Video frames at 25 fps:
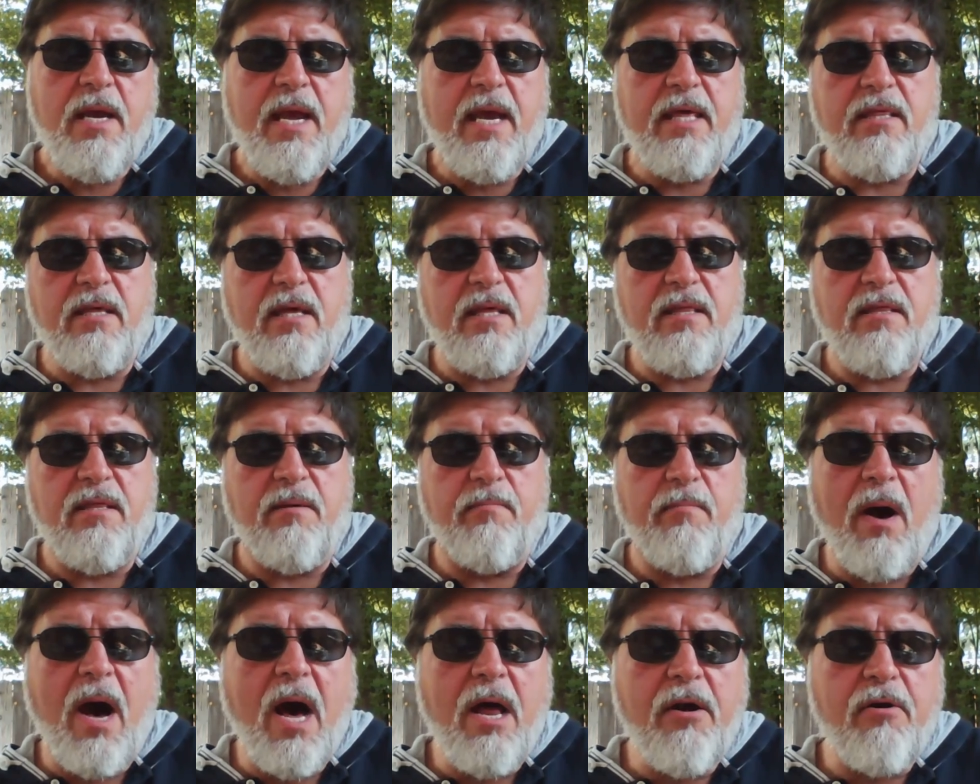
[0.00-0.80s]
And
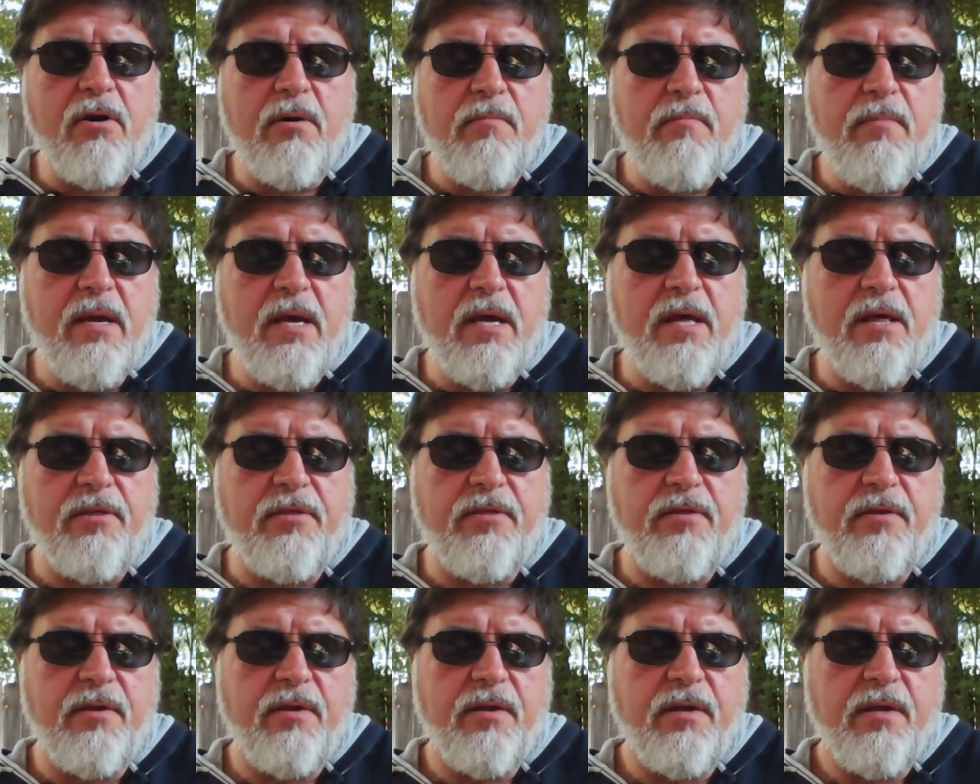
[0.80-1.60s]
the modern
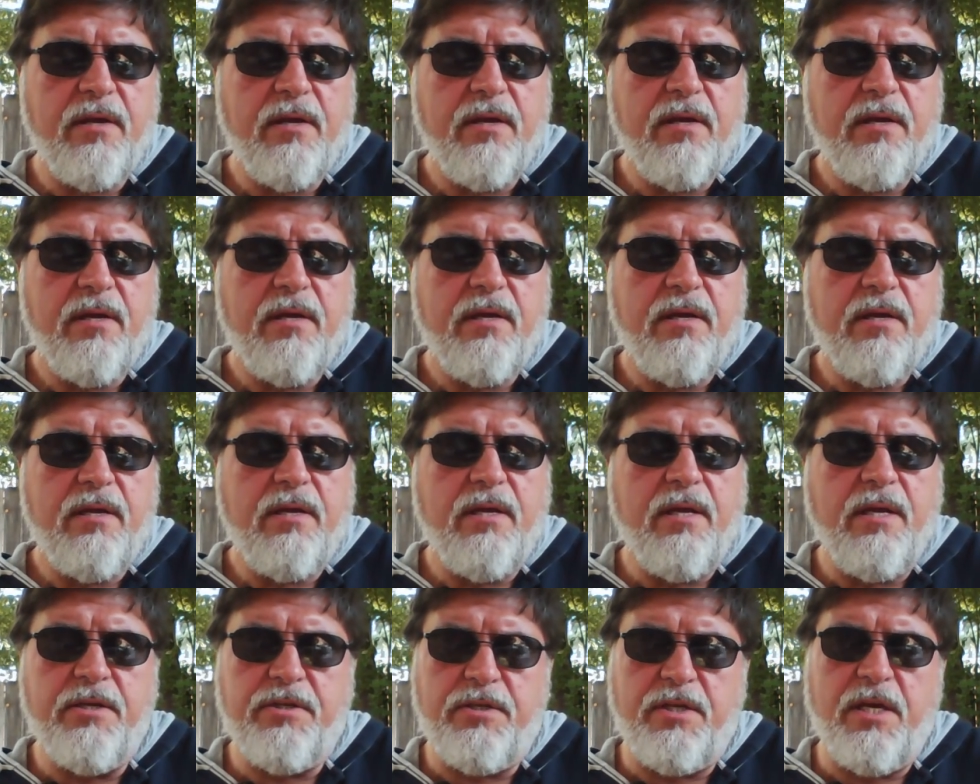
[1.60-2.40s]
myth
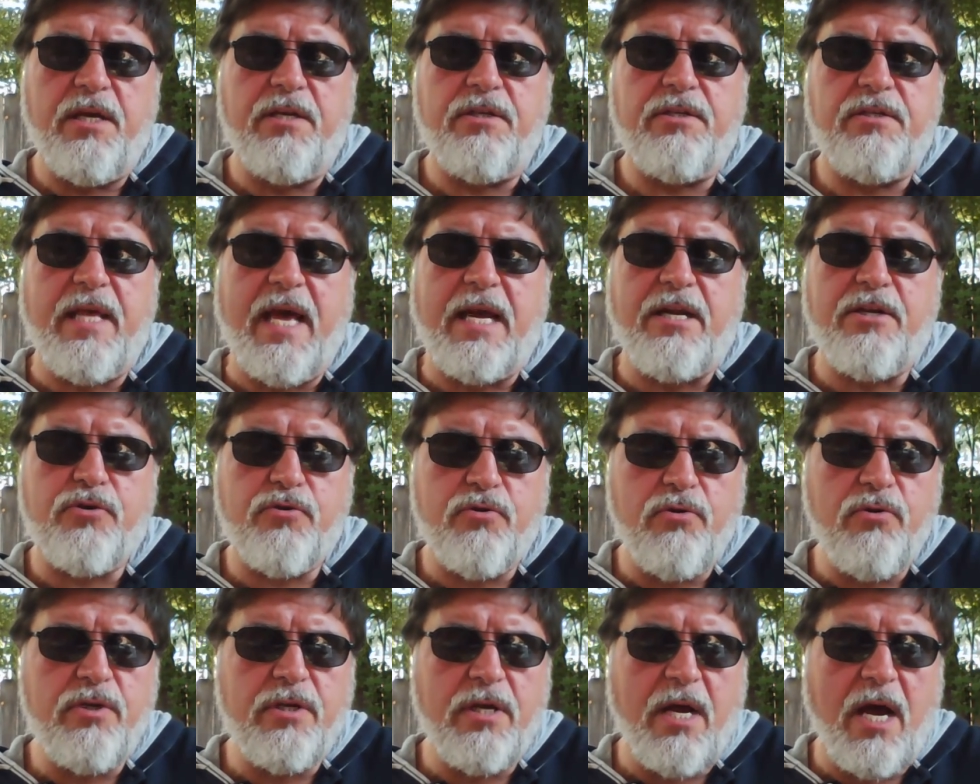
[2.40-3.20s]
is this, that
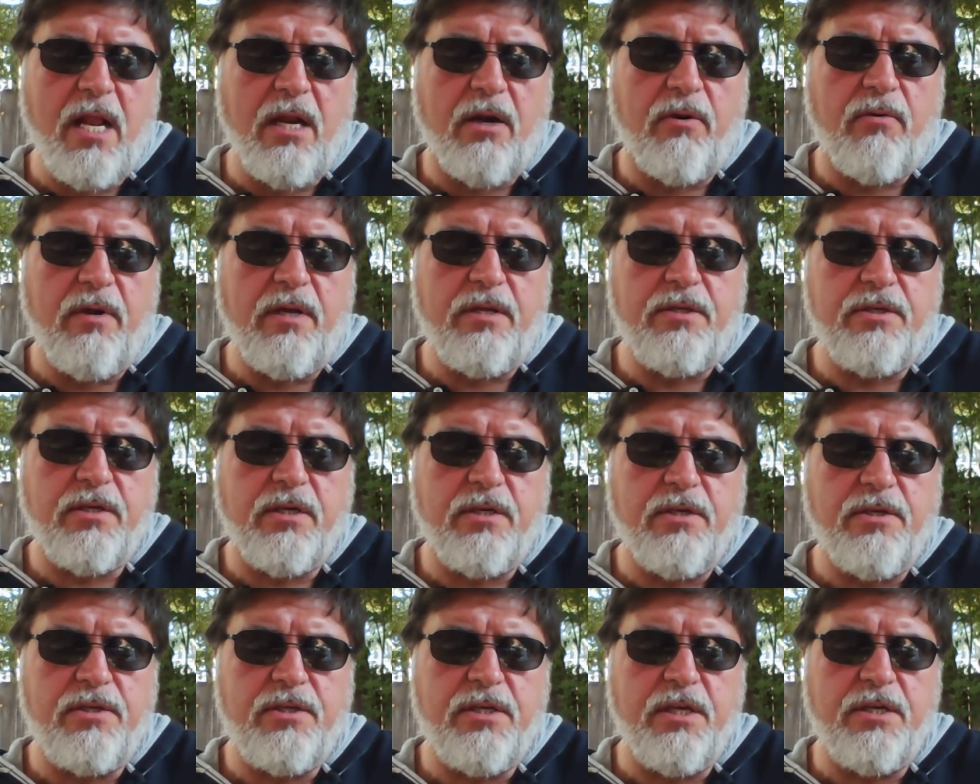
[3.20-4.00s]
true tolerance
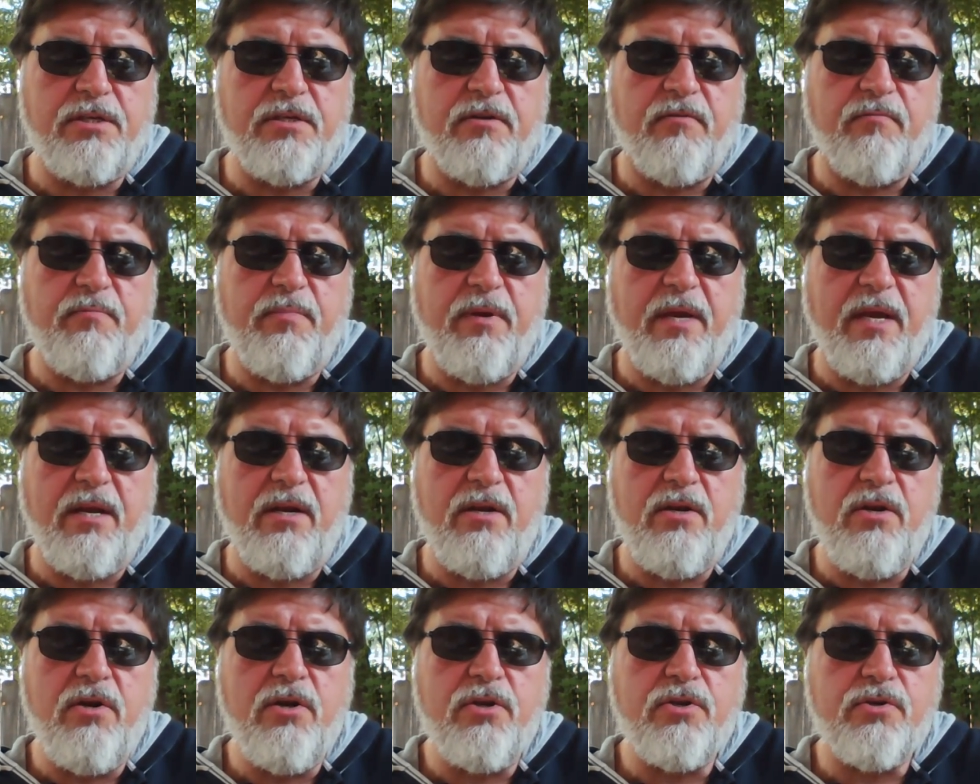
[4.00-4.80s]
consists of
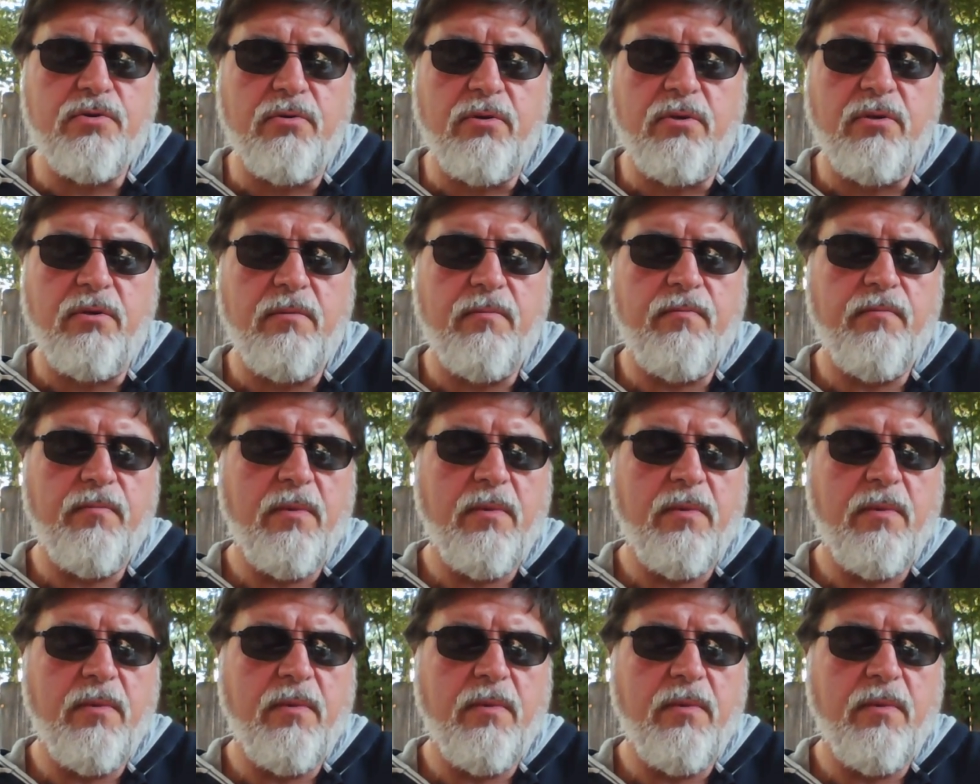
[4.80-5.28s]
being neutral,